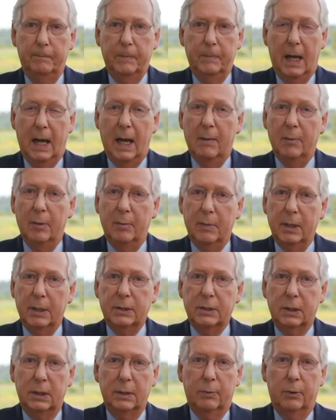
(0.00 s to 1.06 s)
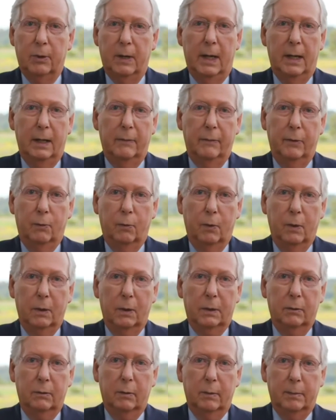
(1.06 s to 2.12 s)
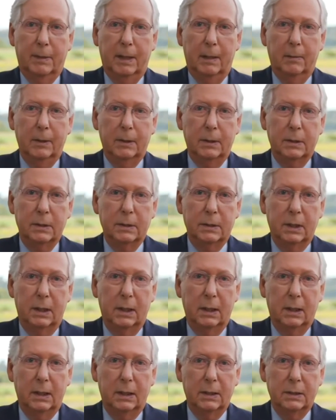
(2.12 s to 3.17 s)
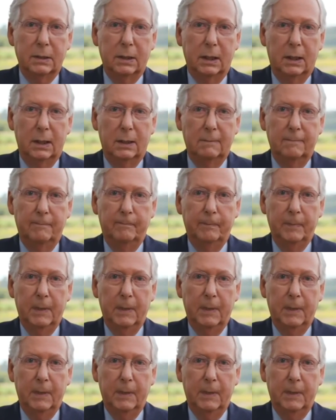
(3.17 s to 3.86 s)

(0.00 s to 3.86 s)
I'm immensely proud of the work the Republican Senate has done.